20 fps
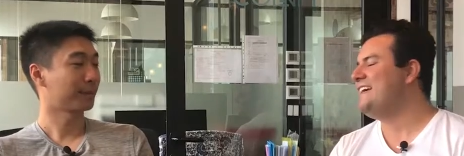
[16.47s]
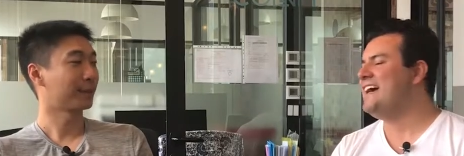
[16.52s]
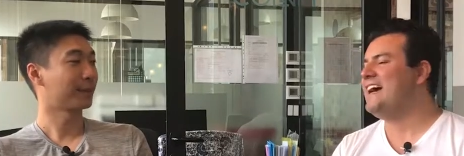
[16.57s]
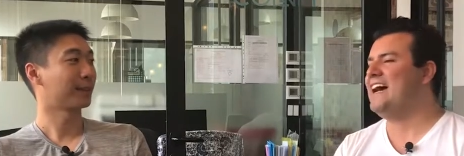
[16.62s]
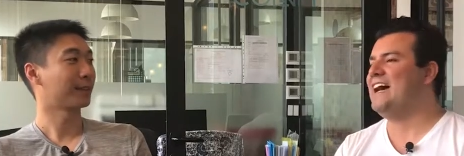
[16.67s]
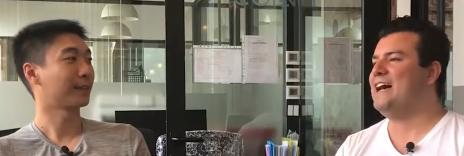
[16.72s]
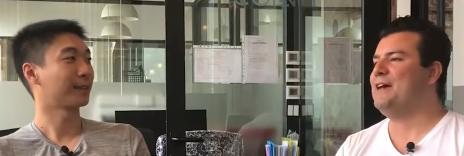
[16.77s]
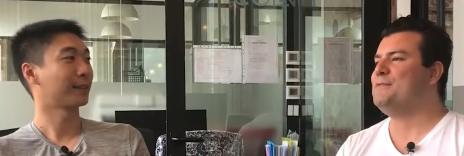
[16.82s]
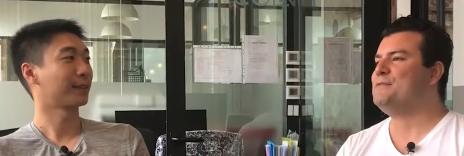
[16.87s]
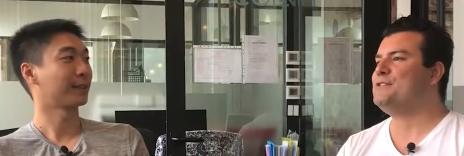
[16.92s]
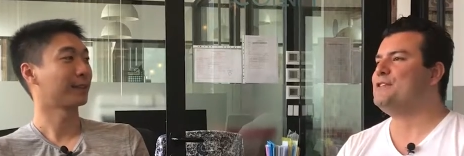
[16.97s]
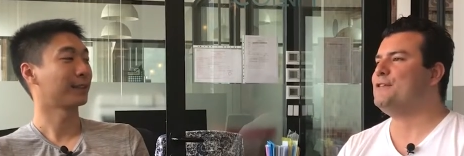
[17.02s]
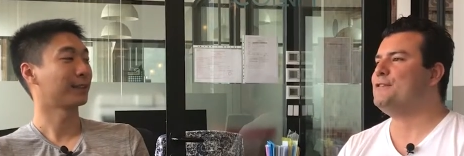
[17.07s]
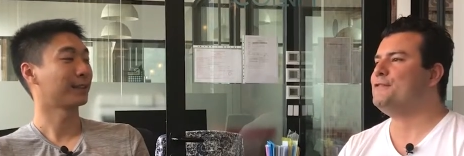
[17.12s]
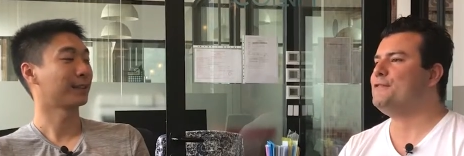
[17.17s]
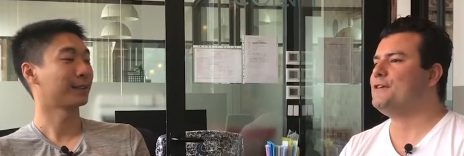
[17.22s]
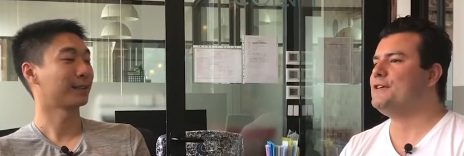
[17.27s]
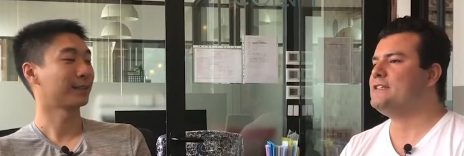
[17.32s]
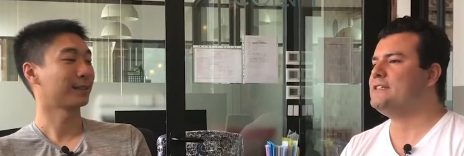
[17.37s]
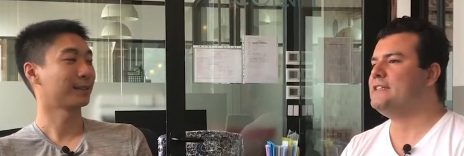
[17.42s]
Speaker 1: Um, so
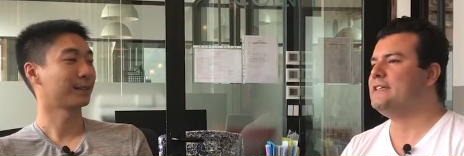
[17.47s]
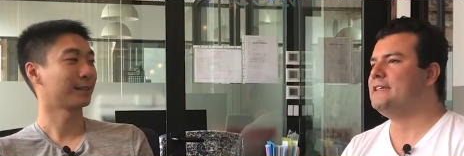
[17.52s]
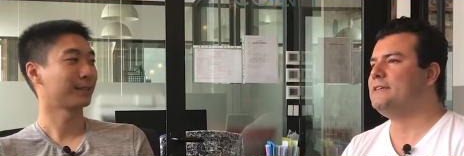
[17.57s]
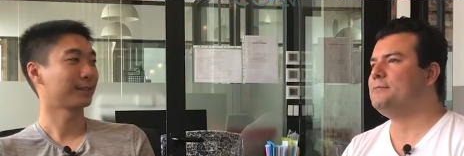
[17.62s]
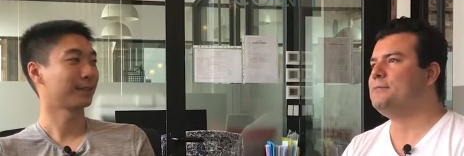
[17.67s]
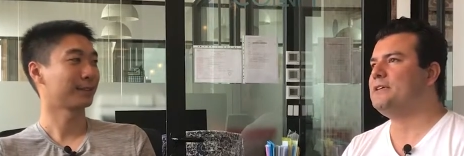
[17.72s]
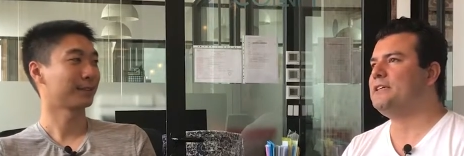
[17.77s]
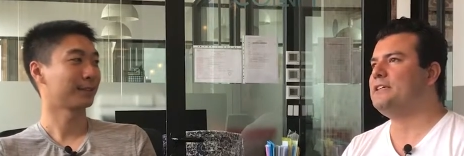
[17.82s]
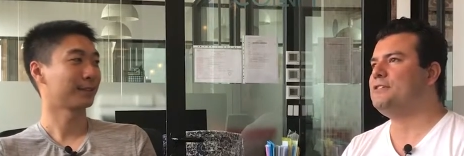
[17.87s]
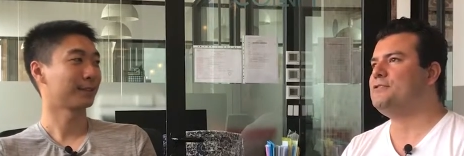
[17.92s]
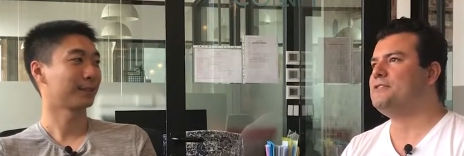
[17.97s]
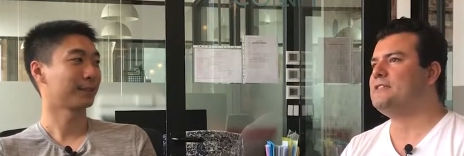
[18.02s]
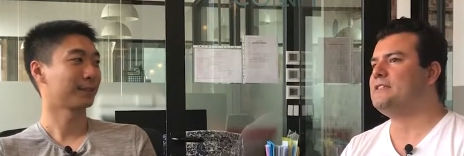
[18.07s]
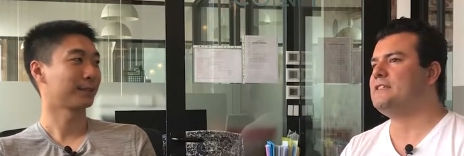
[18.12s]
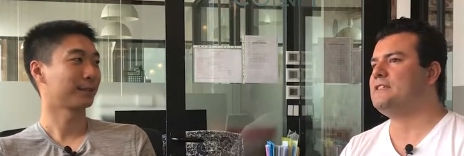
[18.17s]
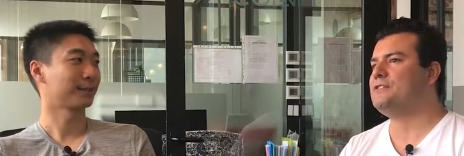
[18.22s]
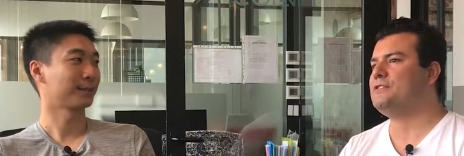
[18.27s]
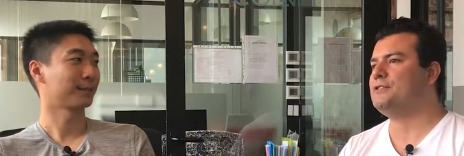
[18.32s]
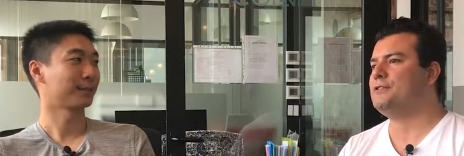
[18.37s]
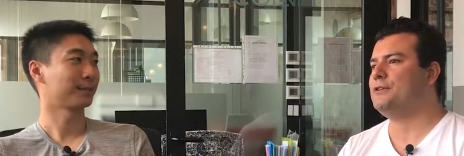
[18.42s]
firstly, it'd be
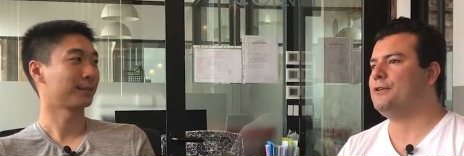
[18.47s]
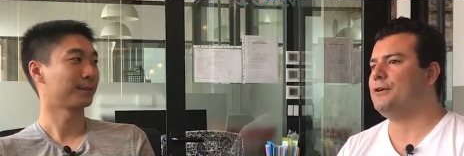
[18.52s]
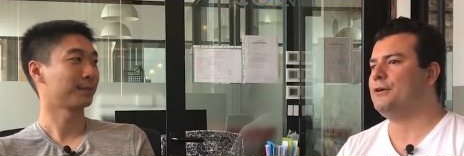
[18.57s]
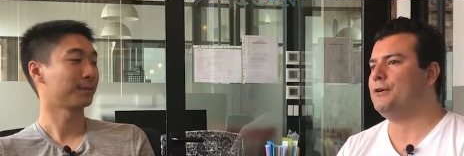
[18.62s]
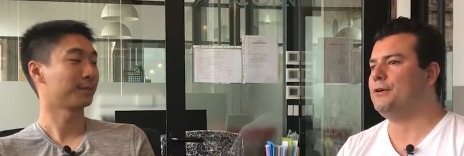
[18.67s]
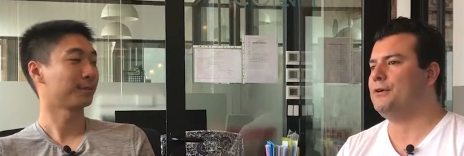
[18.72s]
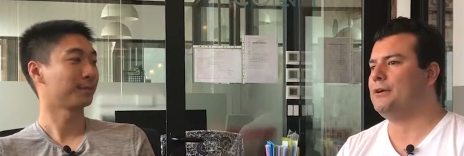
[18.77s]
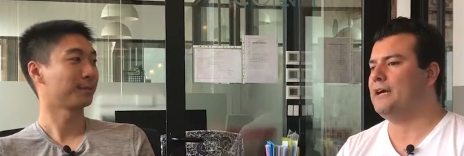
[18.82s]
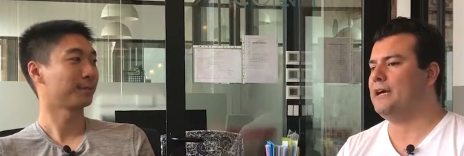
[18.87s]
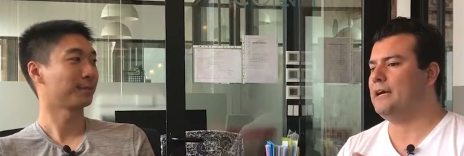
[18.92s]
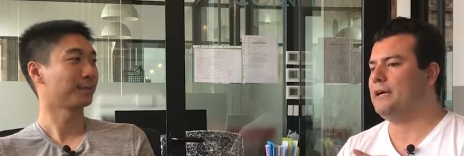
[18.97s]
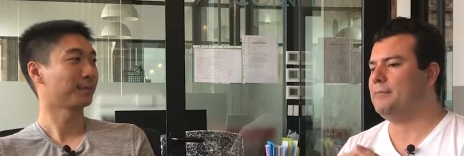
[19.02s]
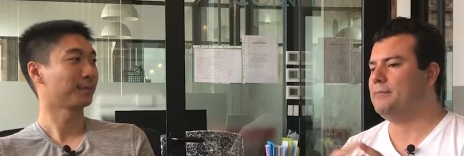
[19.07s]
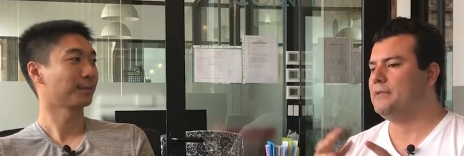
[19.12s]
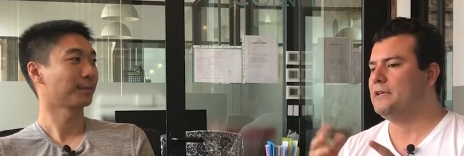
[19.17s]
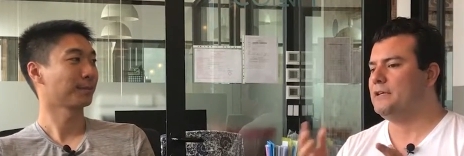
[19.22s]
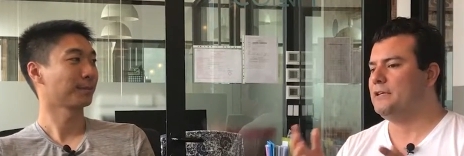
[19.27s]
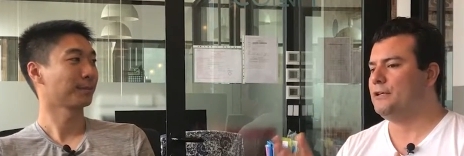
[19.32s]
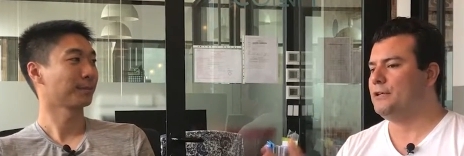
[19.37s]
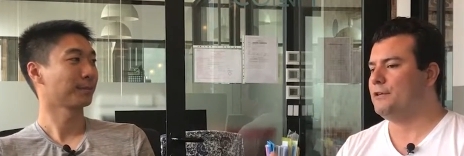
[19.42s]
interesting to know, um,
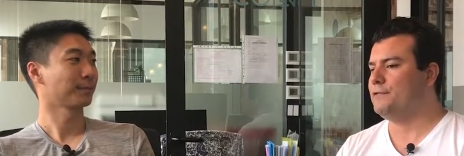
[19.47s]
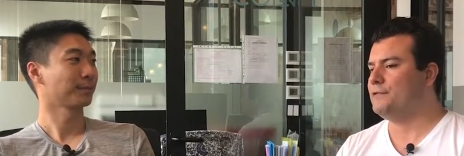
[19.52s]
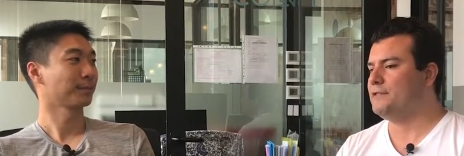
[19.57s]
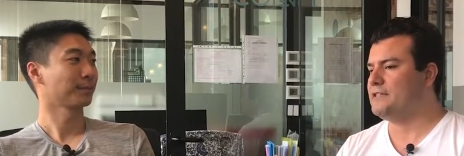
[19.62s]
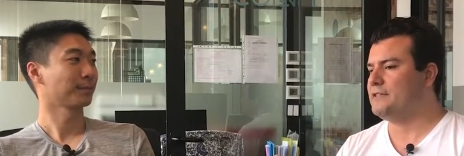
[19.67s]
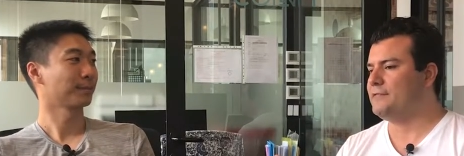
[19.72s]
you know, for